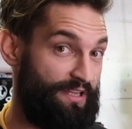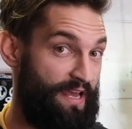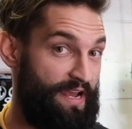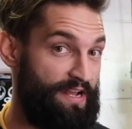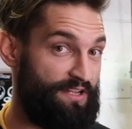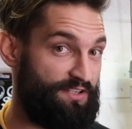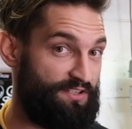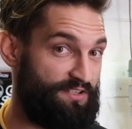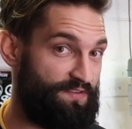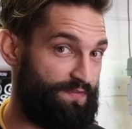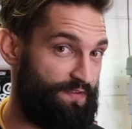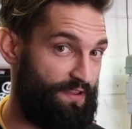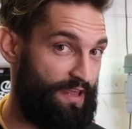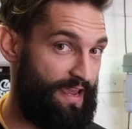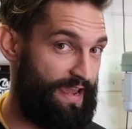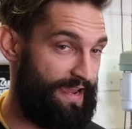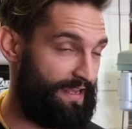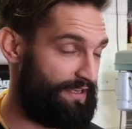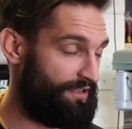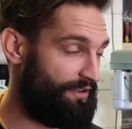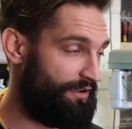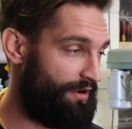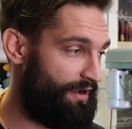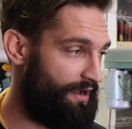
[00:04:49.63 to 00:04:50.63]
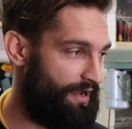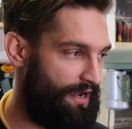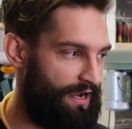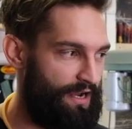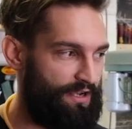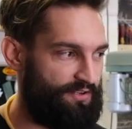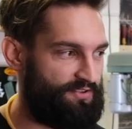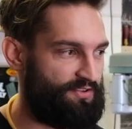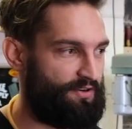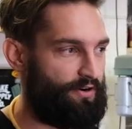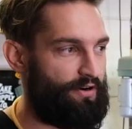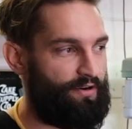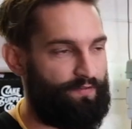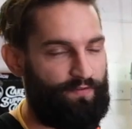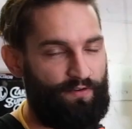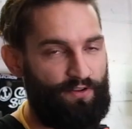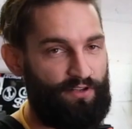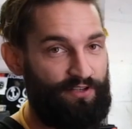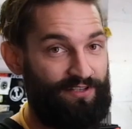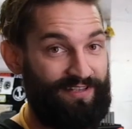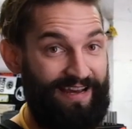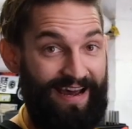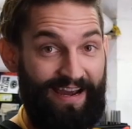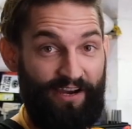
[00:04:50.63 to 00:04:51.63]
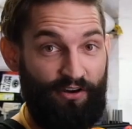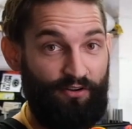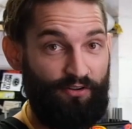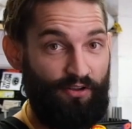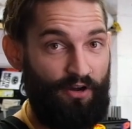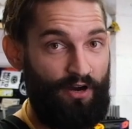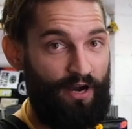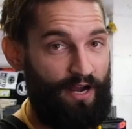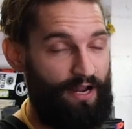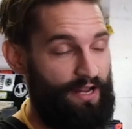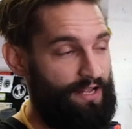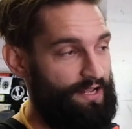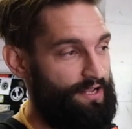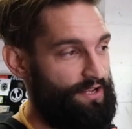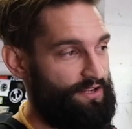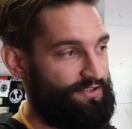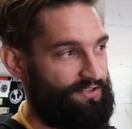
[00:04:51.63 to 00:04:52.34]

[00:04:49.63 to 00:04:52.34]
lens for the headlight, for the tail light.